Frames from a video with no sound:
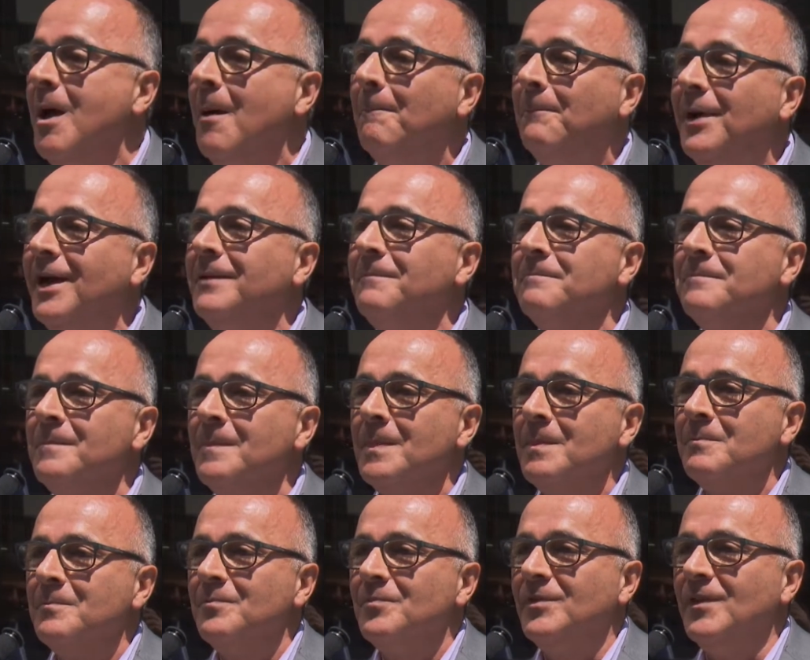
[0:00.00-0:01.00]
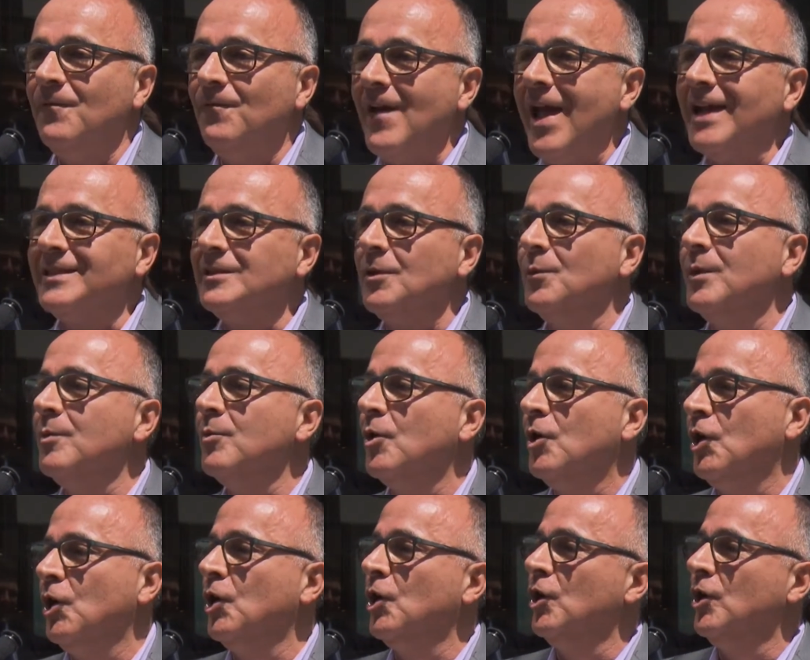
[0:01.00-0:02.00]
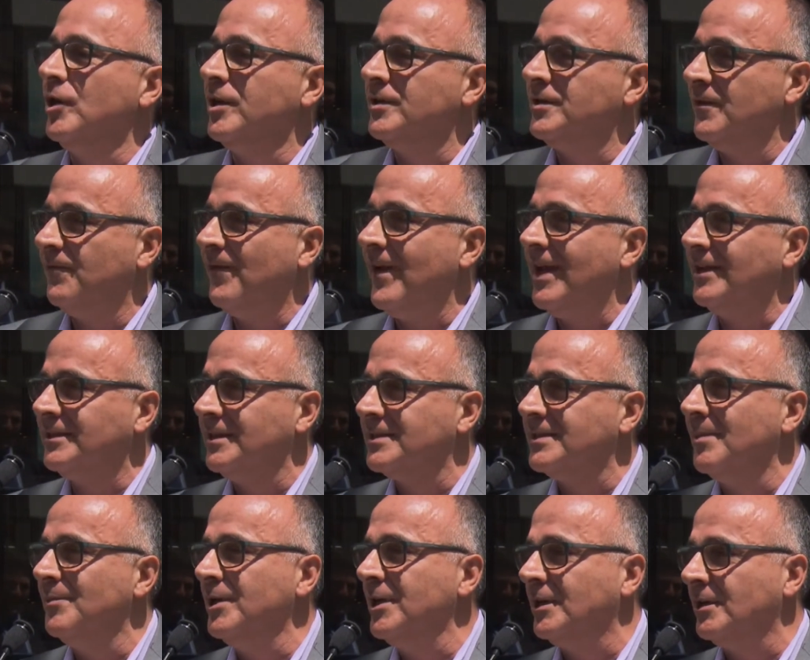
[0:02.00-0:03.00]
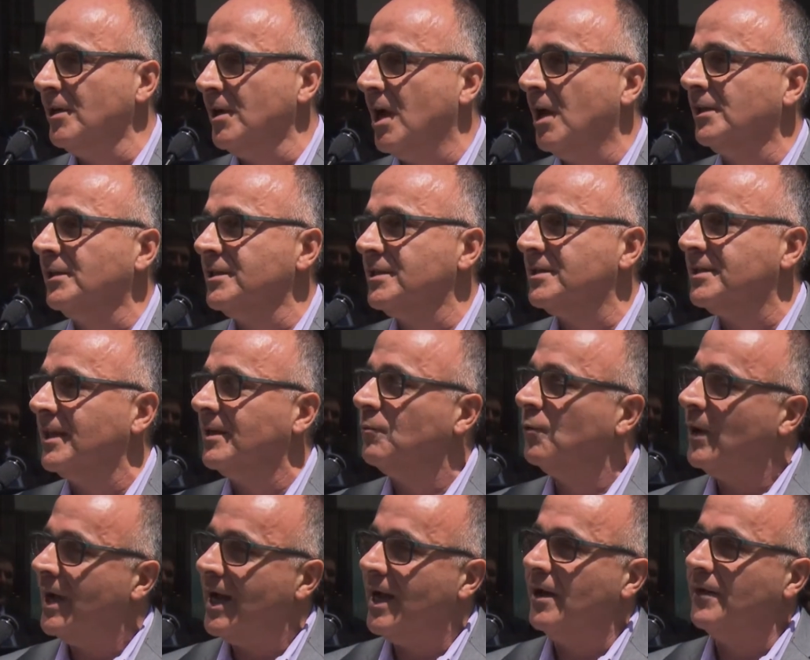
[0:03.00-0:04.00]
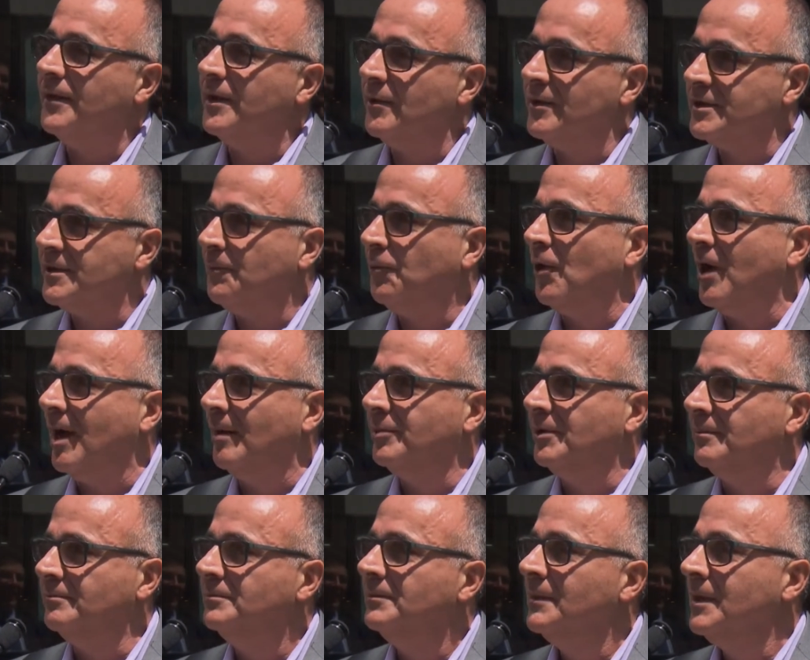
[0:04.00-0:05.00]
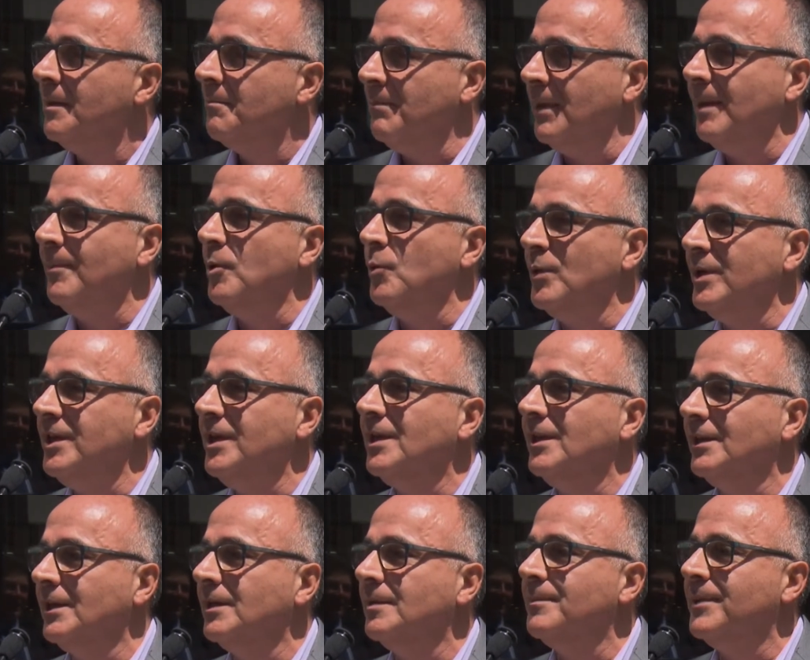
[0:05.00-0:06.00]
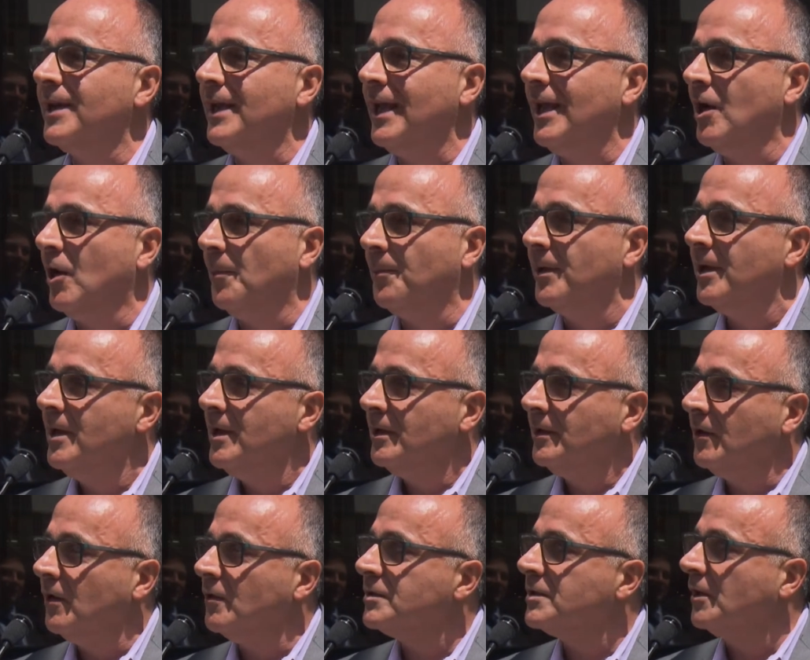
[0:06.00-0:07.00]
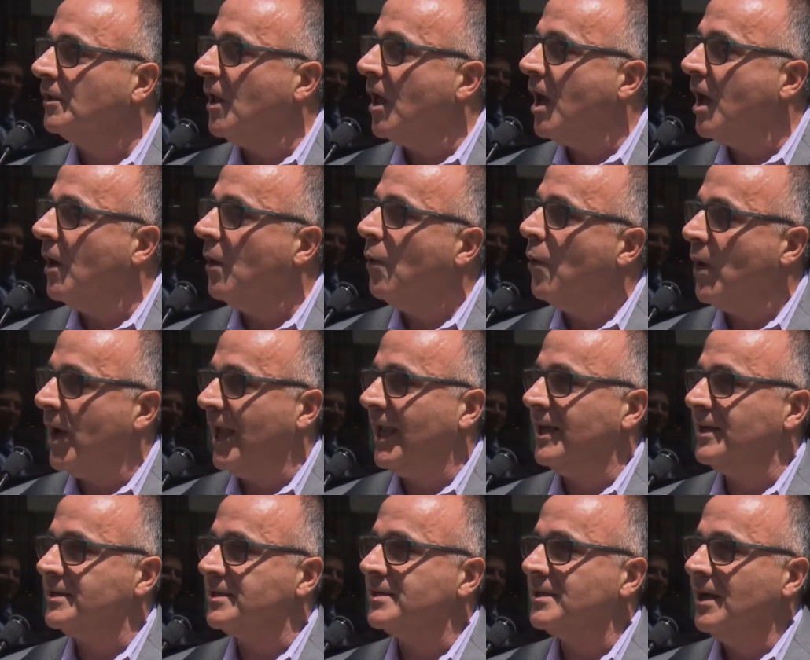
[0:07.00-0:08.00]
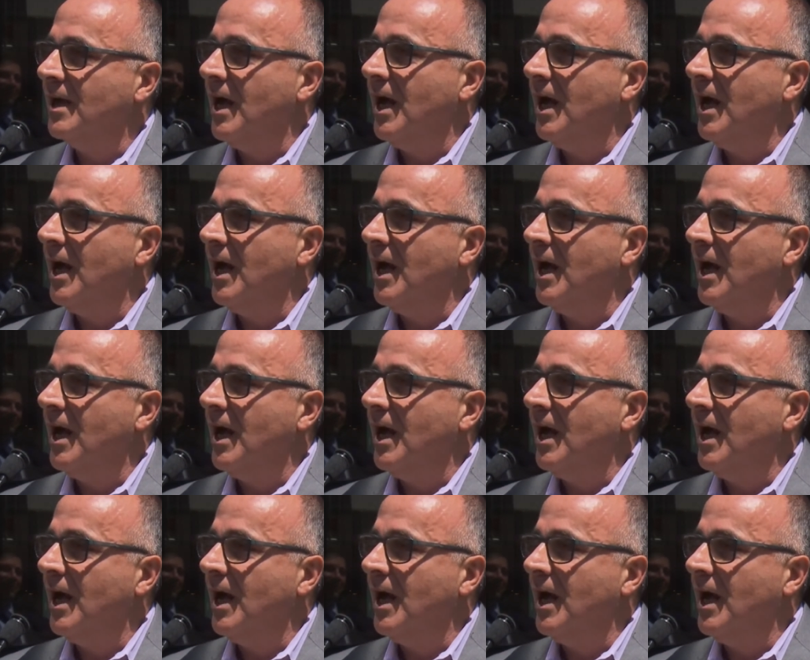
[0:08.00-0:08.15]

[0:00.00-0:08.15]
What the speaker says: But the fact that we were heard, the fact that someone acknowledged that, wow, there is a problem, maybe we need a little bit of help, goes a long ways.